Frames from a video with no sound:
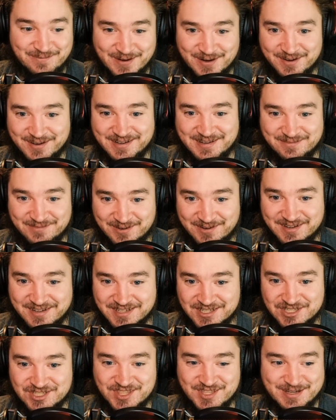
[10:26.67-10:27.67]
Very, very
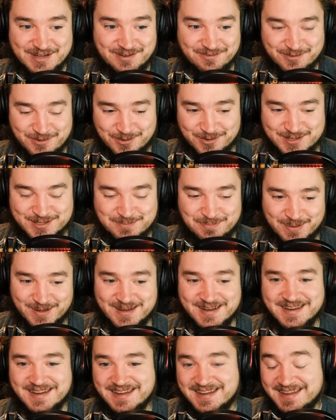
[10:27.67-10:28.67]
niche thing, of course,
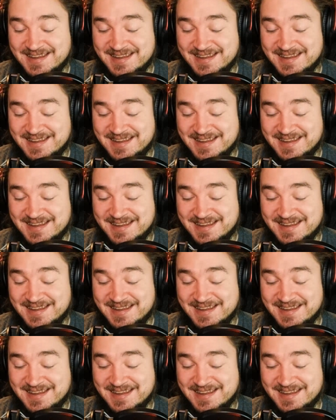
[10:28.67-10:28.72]
but